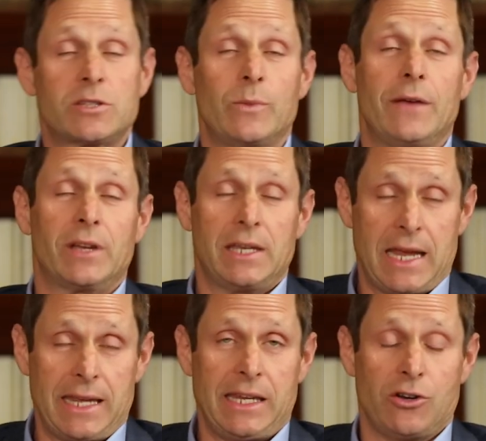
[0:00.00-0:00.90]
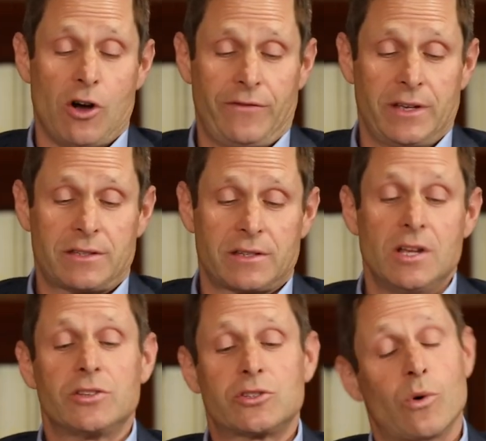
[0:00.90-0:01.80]
and we have a Canadian office,
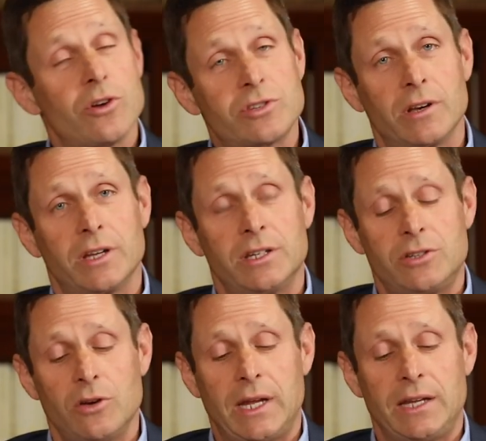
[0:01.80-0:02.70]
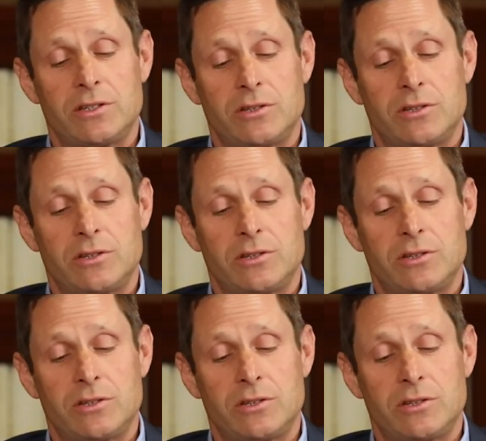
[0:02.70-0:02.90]
so we're also going to donate